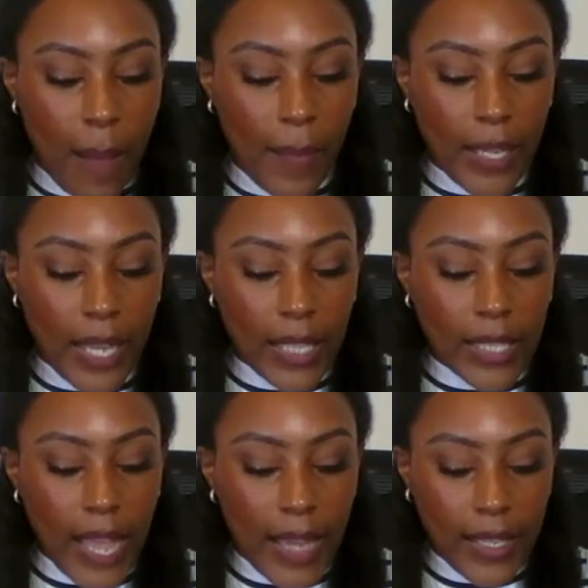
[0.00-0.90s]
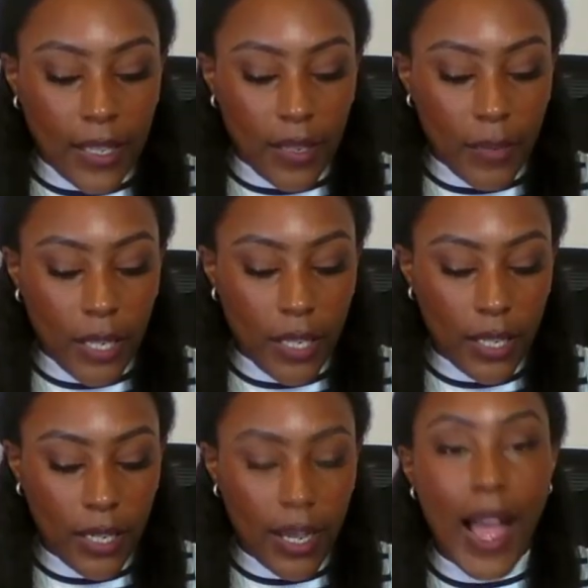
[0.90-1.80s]
My next item
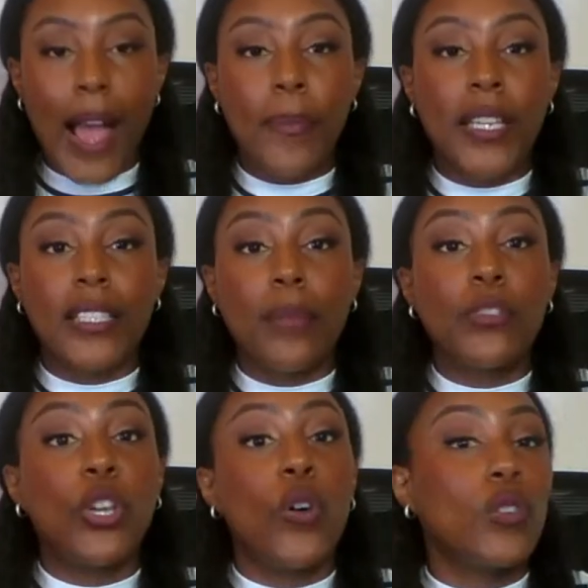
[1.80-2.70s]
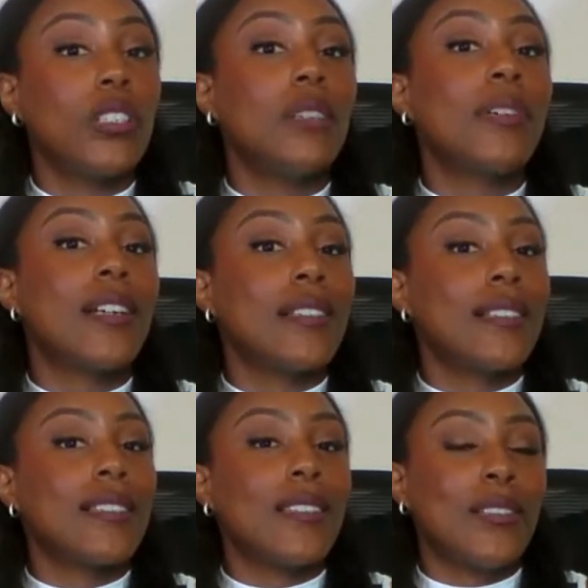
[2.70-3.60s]
I picked up totally because
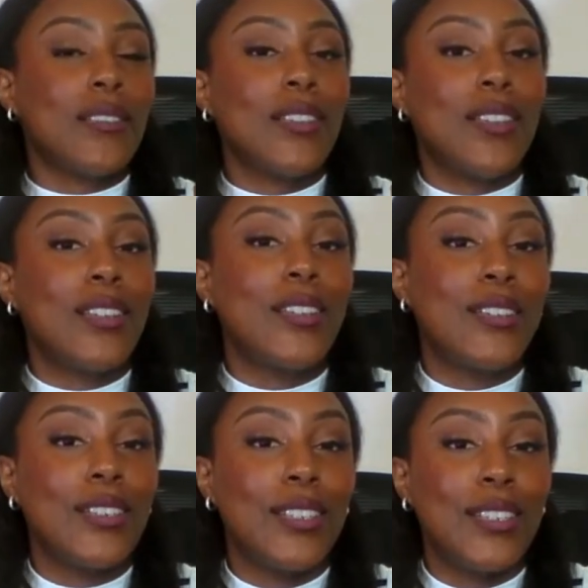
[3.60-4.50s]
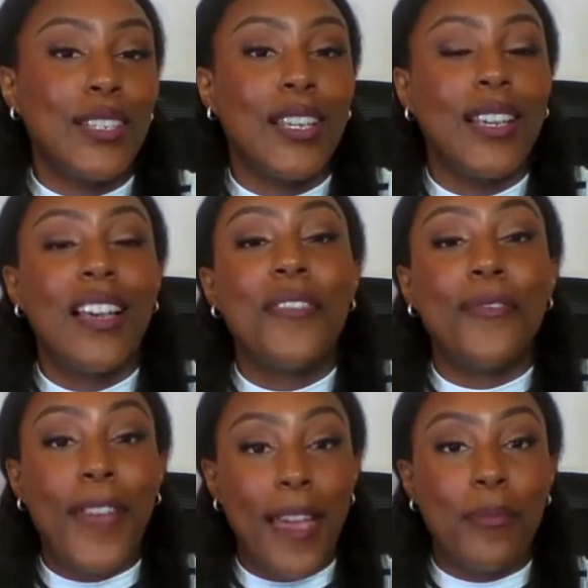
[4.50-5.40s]
it's a good
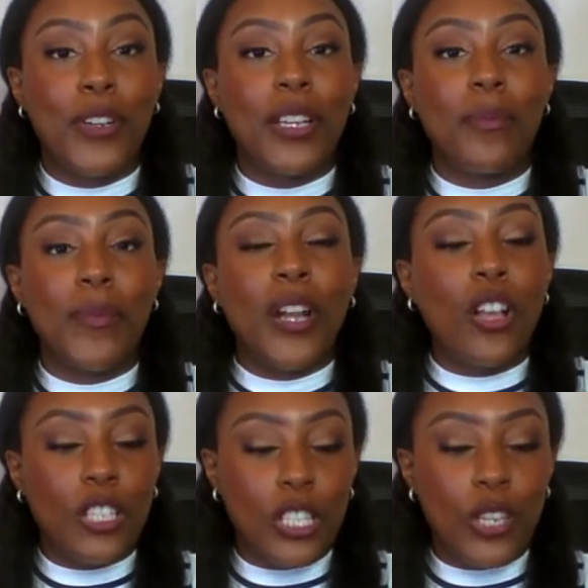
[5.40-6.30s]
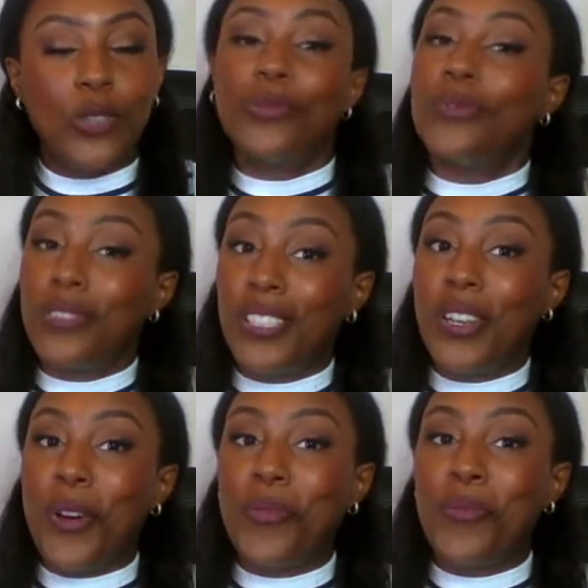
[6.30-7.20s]
fabric, but also
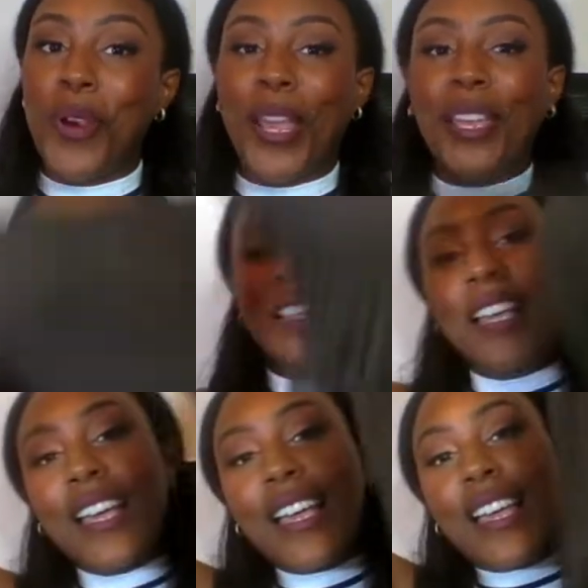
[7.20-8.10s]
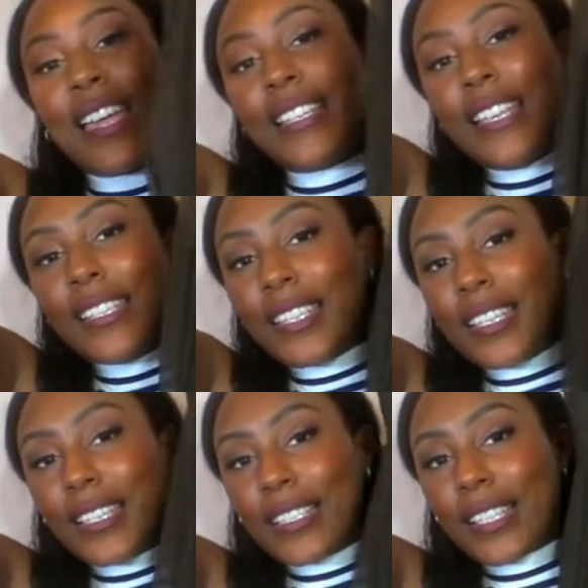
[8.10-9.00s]
known brand, and it
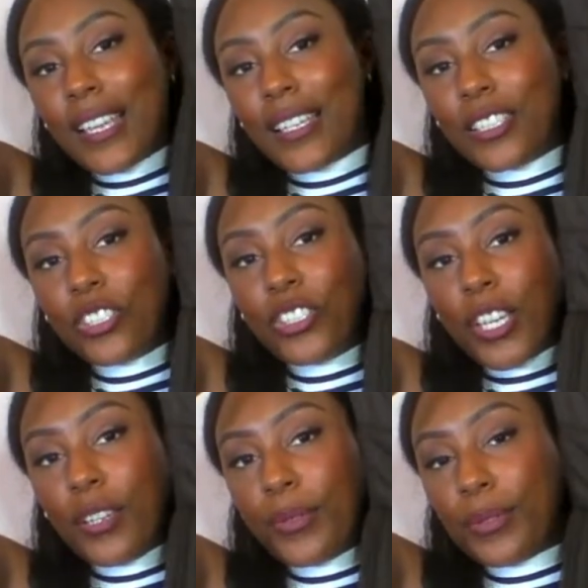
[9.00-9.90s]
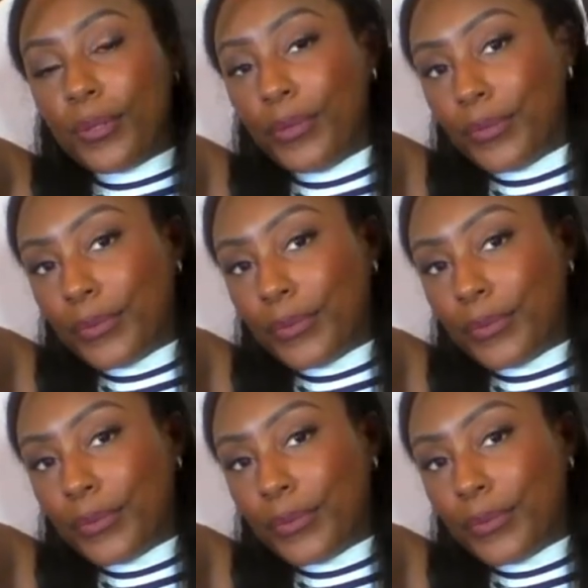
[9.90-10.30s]
is J. Crew.